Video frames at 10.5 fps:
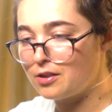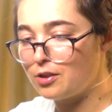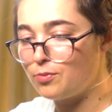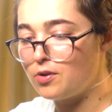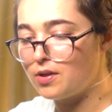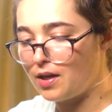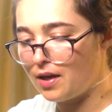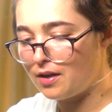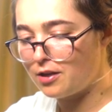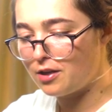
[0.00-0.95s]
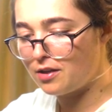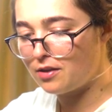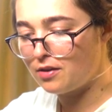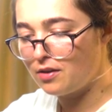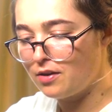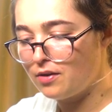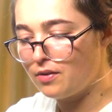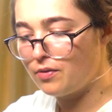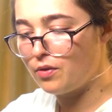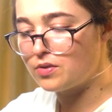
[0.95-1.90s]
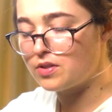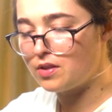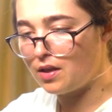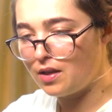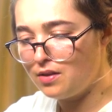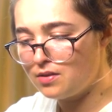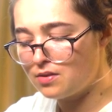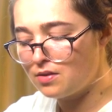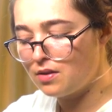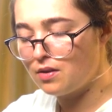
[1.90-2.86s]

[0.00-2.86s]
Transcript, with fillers: communicating those things.